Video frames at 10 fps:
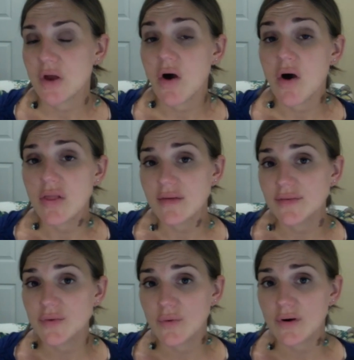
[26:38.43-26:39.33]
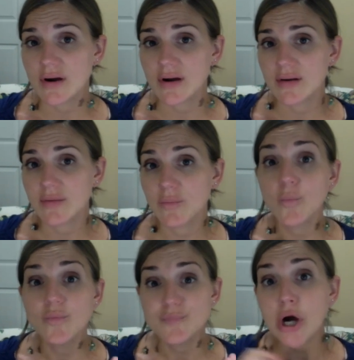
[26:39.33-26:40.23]
all of your
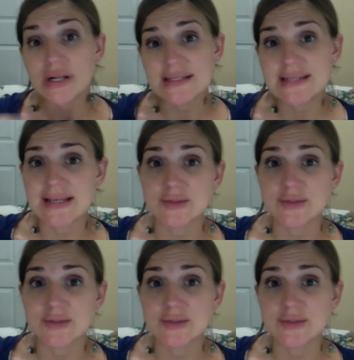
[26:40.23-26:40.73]
party days,